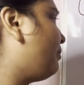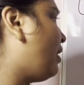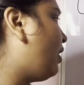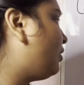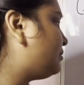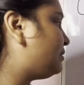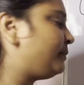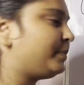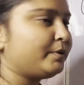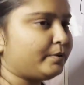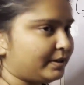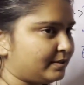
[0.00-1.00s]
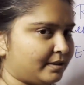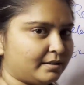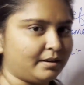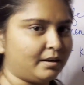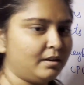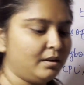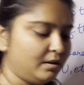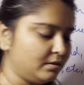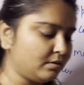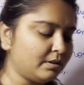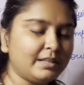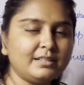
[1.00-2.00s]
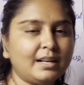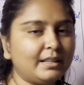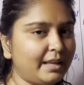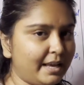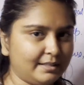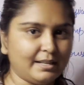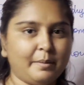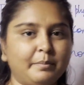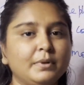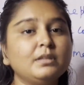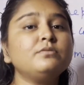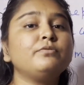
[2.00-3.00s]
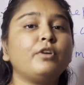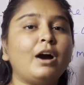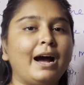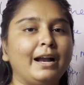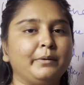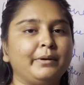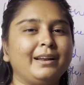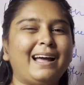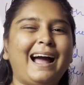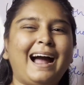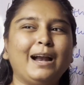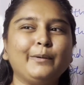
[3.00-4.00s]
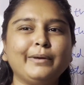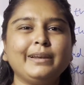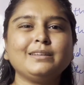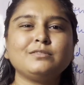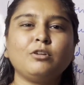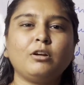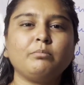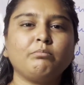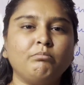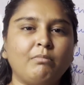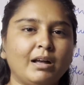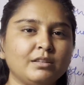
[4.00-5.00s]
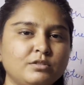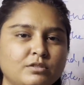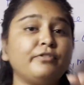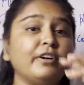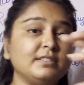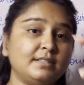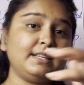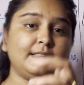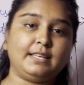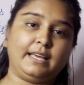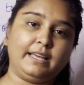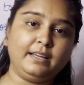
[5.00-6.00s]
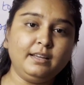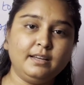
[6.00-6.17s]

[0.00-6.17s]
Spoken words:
mouse, CPU, etc. So these are the examples for hardware. Hardware is not much fussy thing,